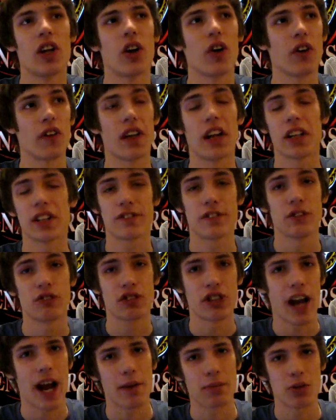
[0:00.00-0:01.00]
or the next few
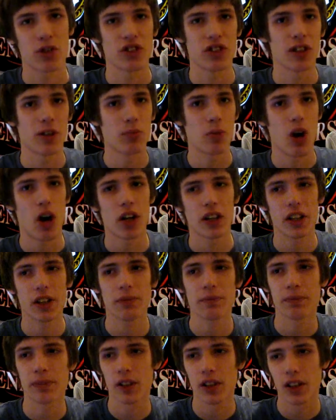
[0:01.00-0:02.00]
chapters in the manga,